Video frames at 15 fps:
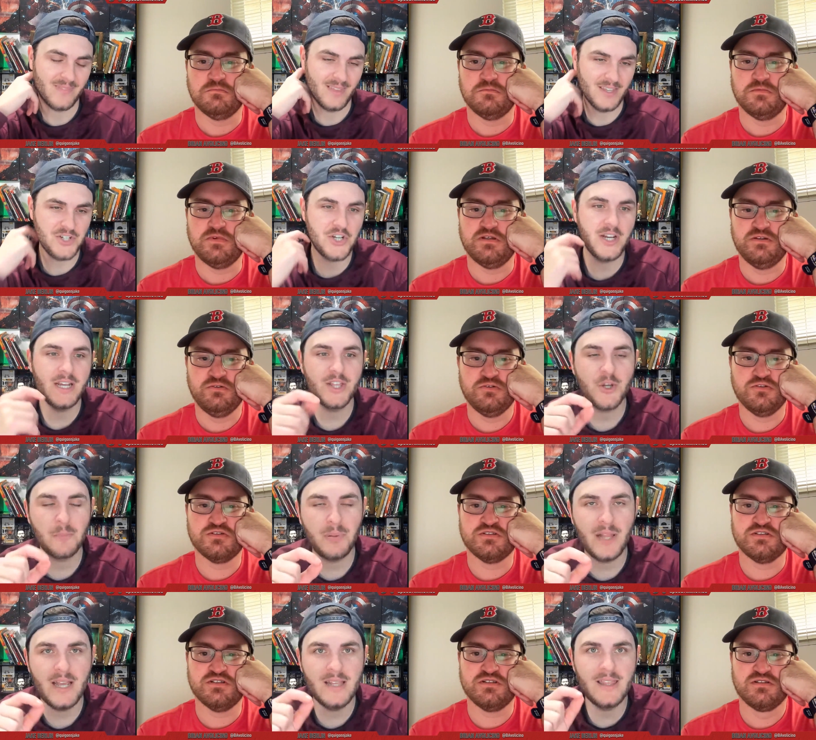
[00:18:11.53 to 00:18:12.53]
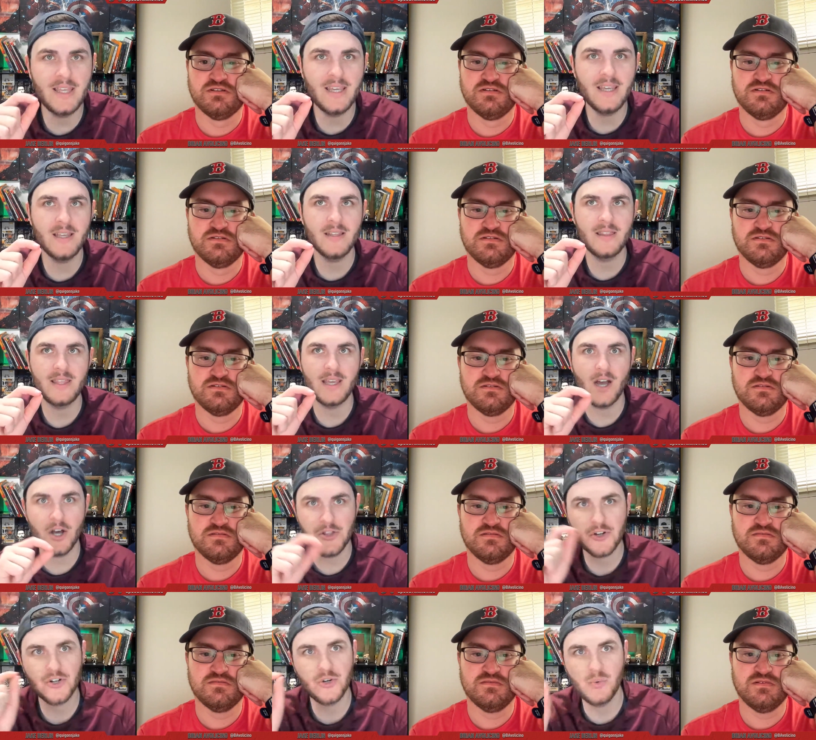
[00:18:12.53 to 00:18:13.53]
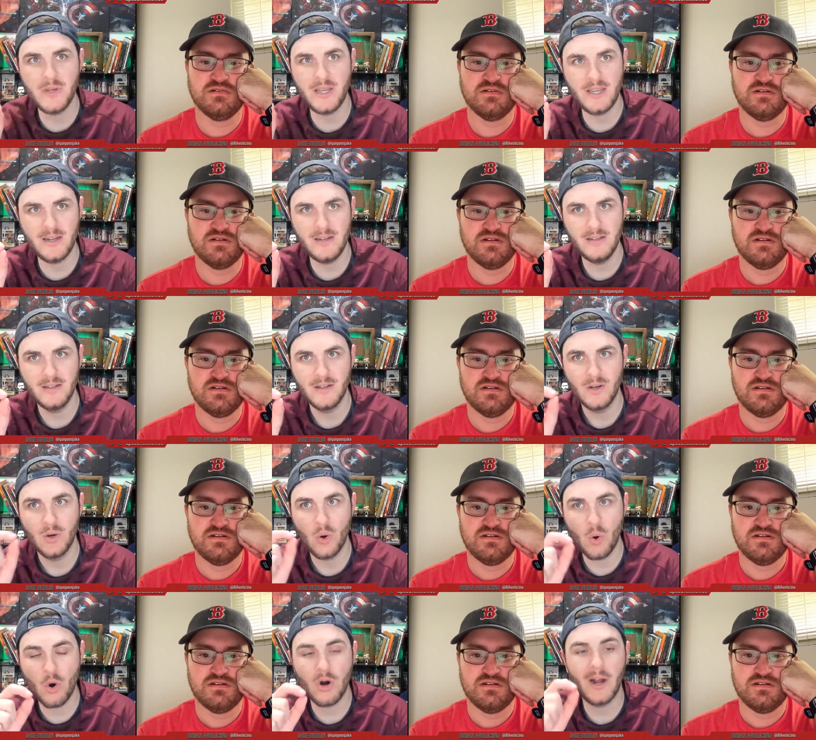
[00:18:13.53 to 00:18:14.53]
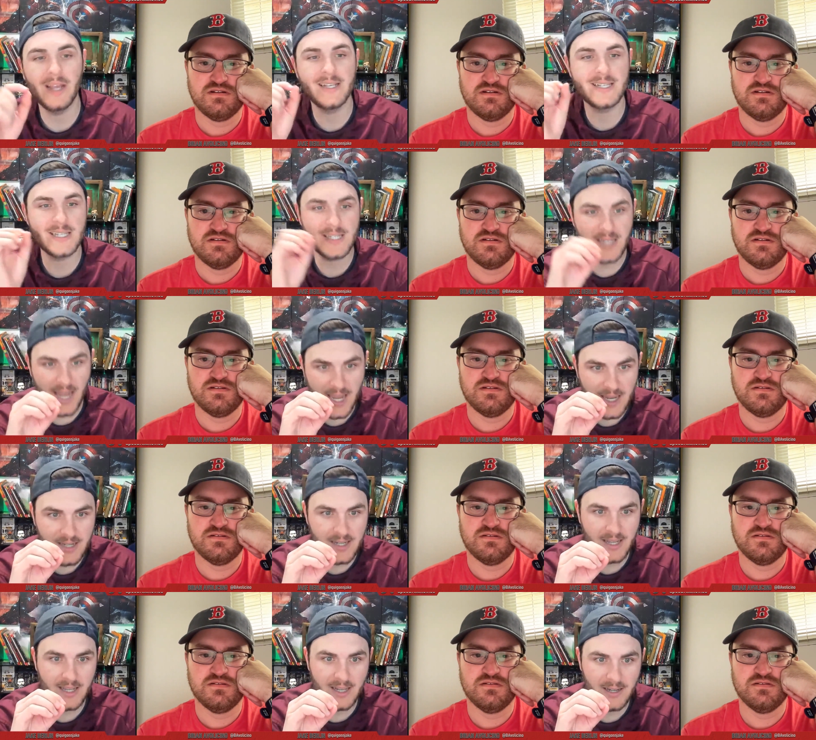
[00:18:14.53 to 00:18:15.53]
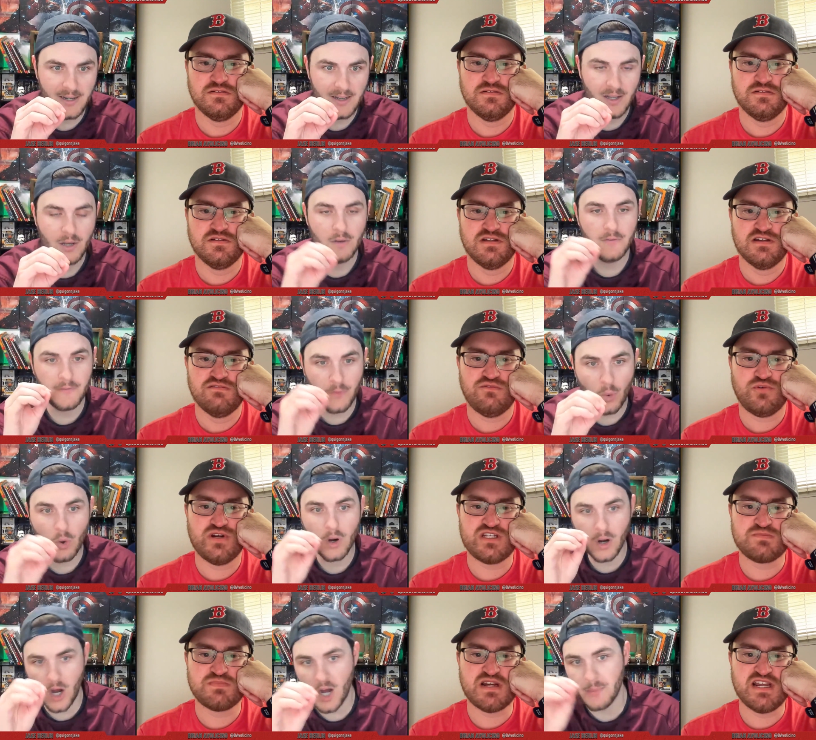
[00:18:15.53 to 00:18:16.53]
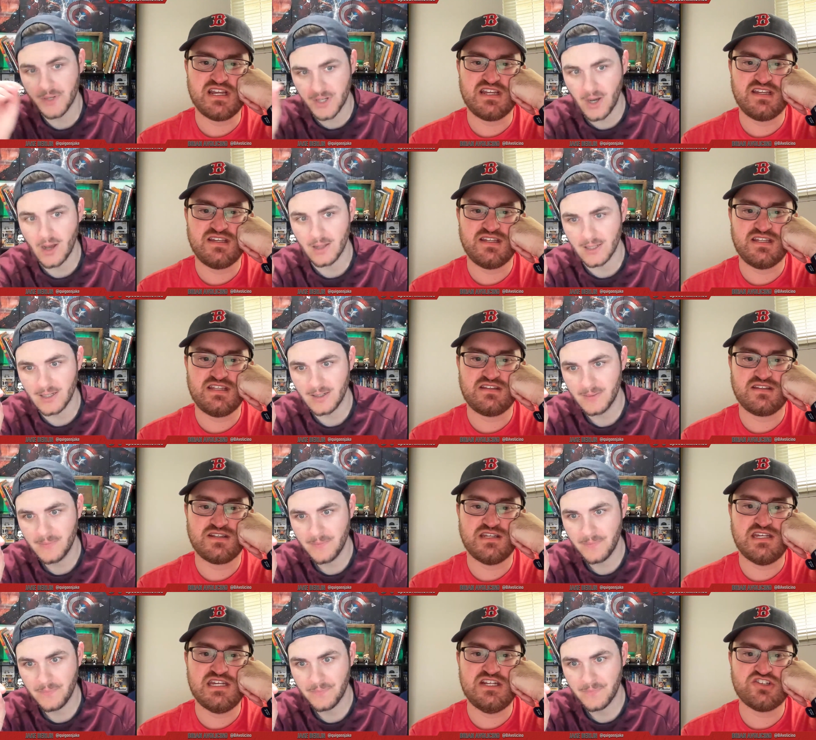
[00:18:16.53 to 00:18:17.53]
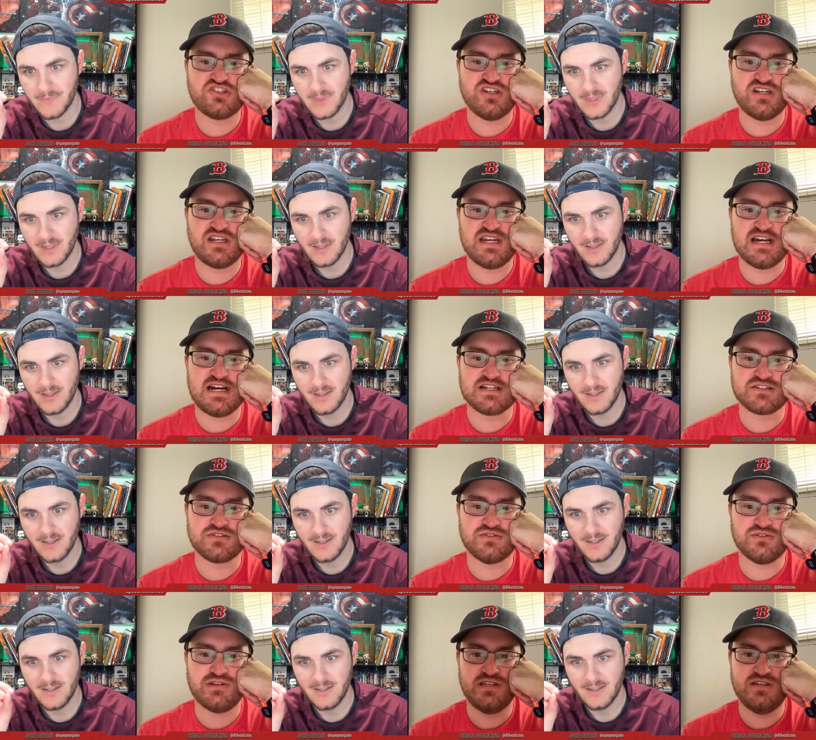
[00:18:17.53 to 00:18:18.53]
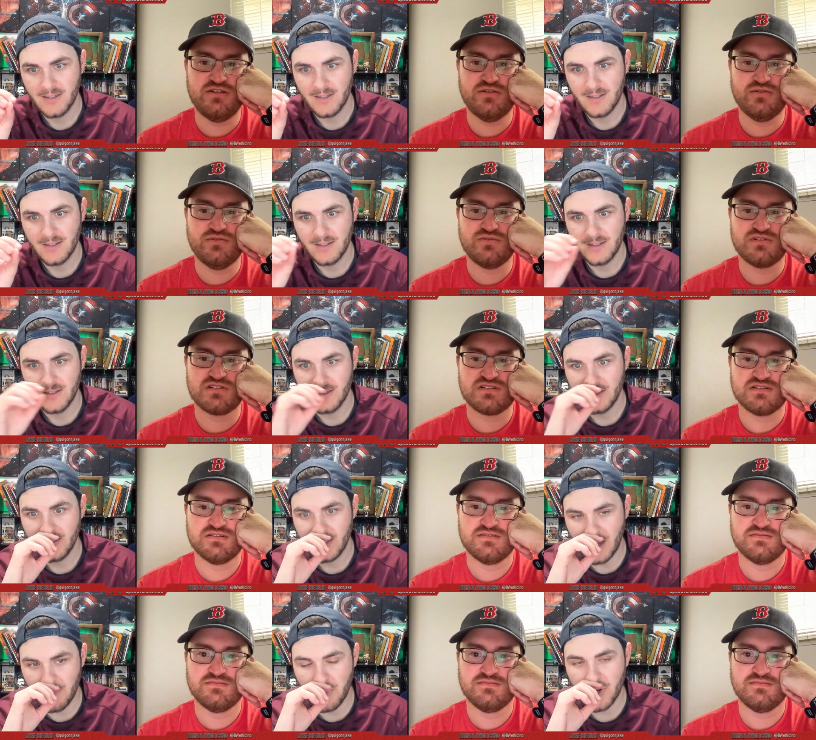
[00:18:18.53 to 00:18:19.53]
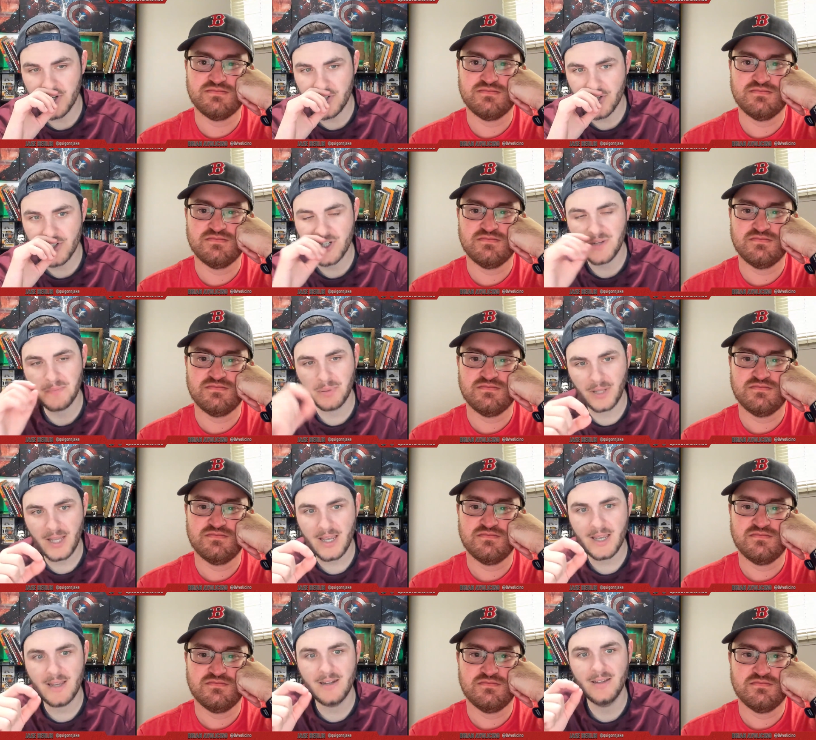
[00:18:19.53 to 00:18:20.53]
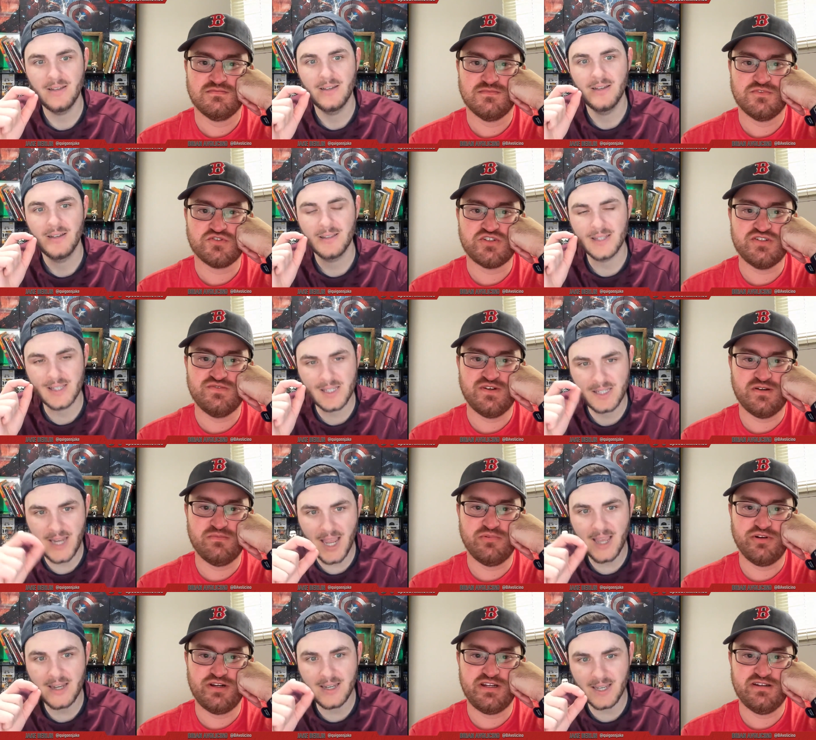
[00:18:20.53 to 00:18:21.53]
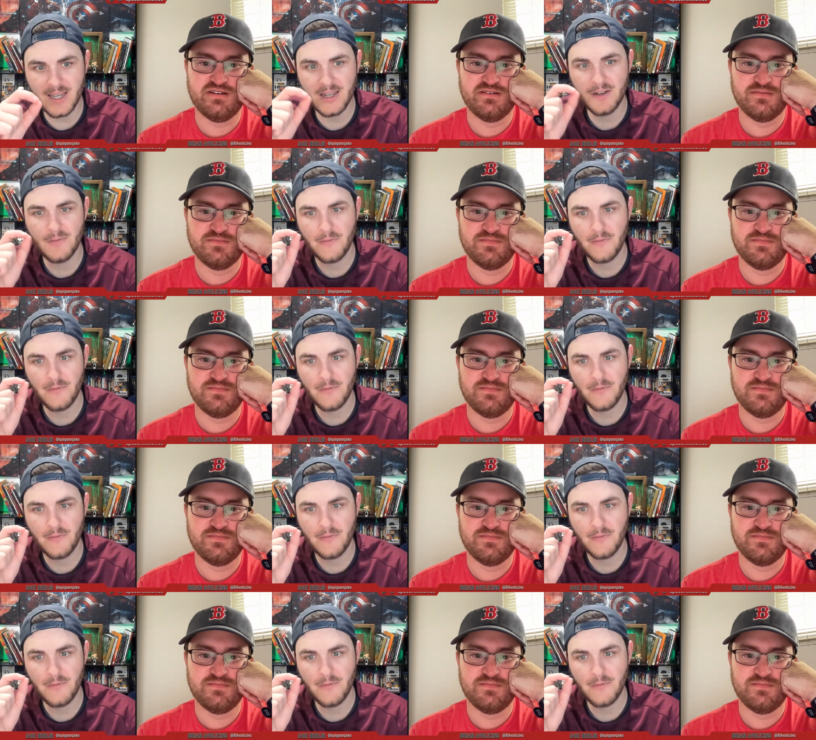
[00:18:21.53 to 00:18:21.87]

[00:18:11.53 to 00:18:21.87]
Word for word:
Speaker 1: She either played the other queen or a stand-in
Speaker 2: for Amidala. Keisha Castle-Hughes.
Speaker 1: I'm pretty sure she played
Speaker 2: the stand-in